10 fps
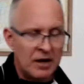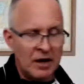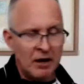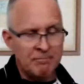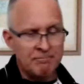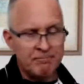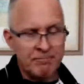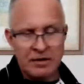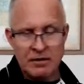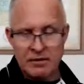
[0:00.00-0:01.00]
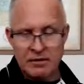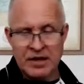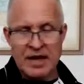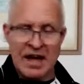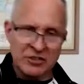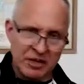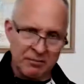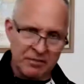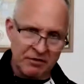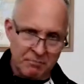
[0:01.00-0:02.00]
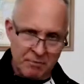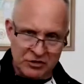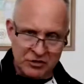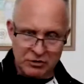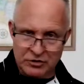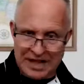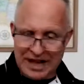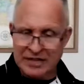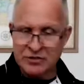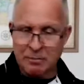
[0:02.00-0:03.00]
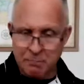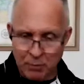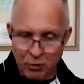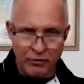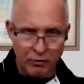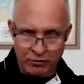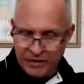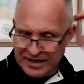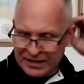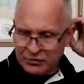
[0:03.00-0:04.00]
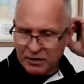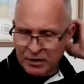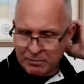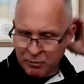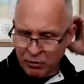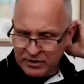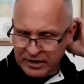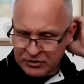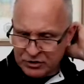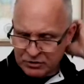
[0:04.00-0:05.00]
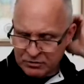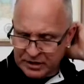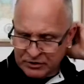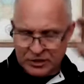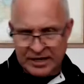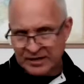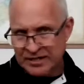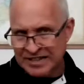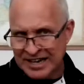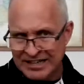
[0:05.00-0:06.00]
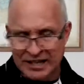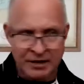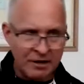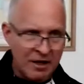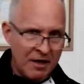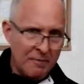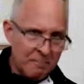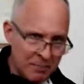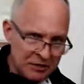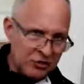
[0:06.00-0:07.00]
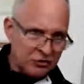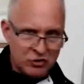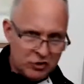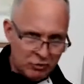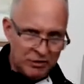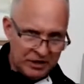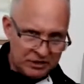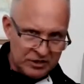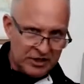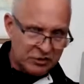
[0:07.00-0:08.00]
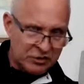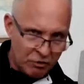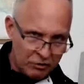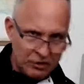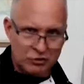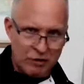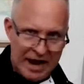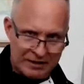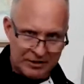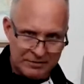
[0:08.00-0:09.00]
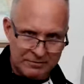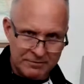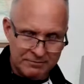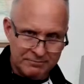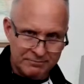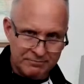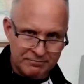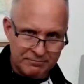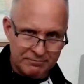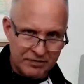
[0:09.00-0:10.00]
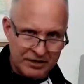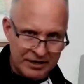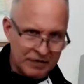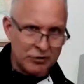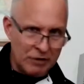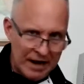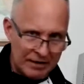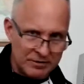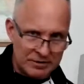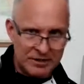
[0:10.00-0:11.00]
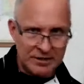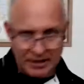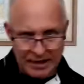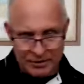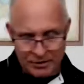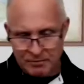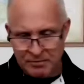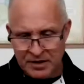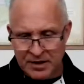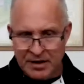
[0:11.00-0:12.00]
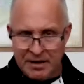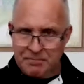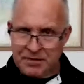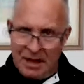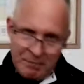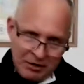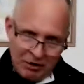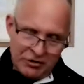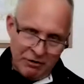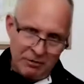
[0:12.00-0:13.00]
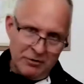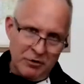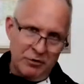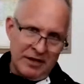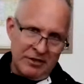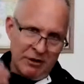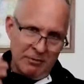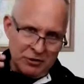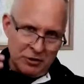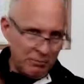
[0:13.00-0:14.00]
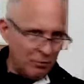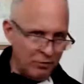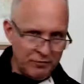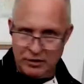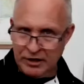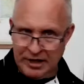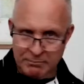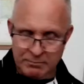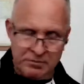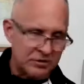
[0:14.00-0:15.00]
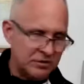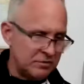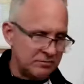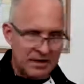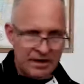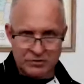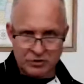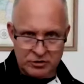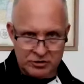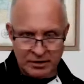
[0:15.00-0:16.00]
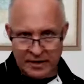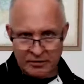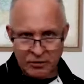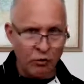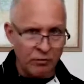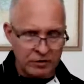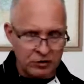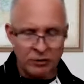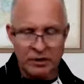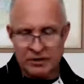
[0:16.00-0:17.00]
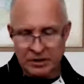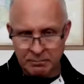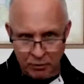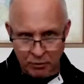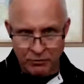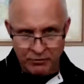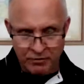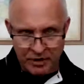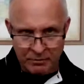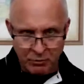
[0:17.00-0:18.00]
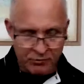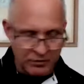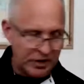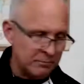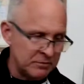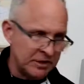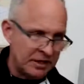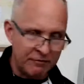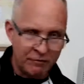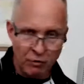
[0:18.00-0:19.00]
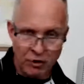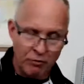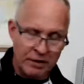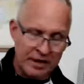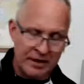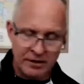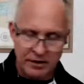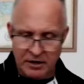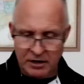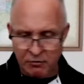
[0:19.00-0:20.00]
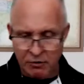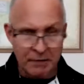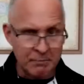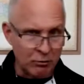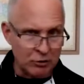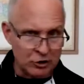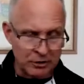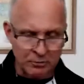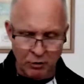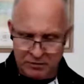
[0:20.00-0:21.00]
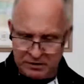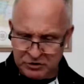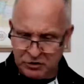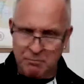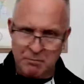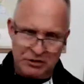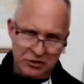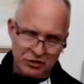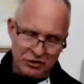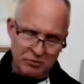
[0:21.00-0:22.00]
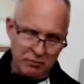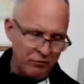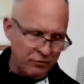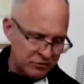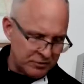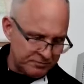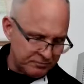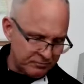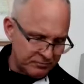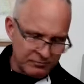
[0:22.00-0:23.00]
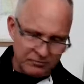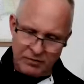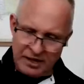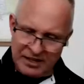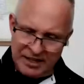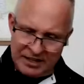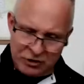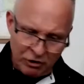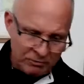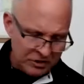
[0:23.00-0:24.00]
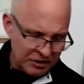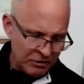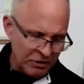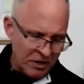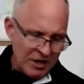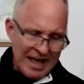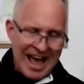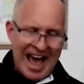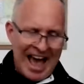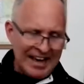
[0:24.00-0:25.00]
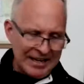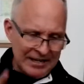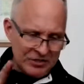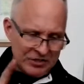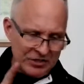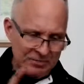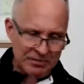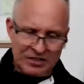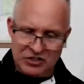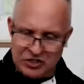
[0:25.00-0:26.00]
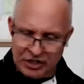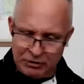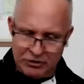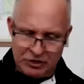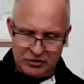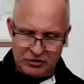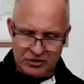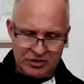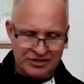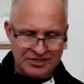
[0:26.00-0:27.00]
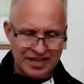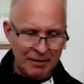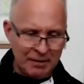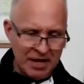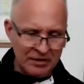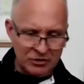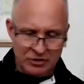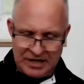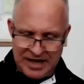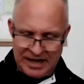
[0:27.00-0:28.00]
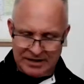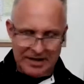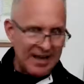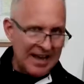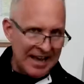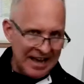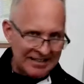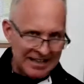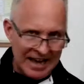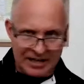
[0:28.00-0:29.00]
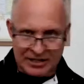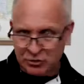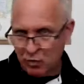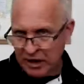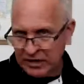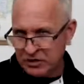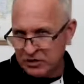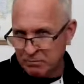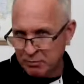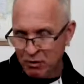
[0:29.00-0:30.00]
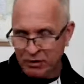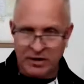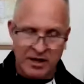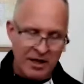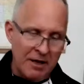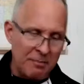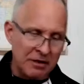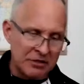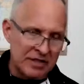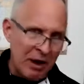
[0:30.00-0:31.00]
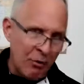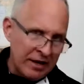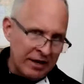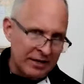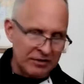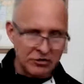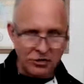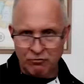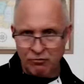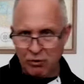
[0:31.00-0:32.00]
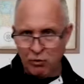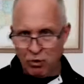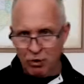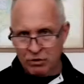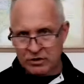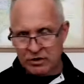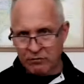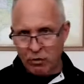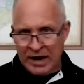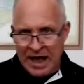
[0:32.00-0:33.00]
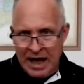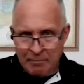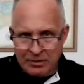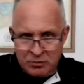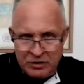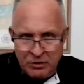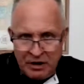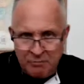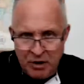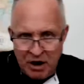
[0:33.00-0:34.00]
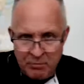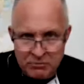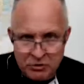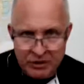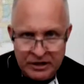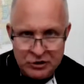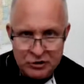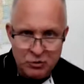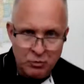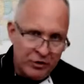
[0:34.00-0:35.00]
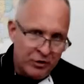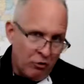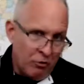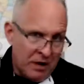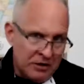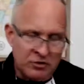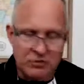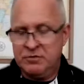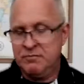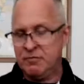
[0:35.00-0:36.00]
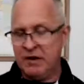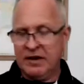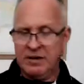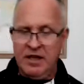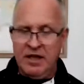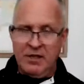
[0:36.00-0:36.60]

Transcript: Um, the concept of muscles as movers and that's really important that you that you get this idea muscles do these things called contracting right they contract and then they lengthen and because they're able to do that they're able to move the limbs and and over the joints and move and move limbs and therefore create create motion and movement so muscles as movers key terms here agonists synergists stabilizers and antagonists why is this important because now we're getting into the real world of what happens when you have problems or issues with your muscles, right?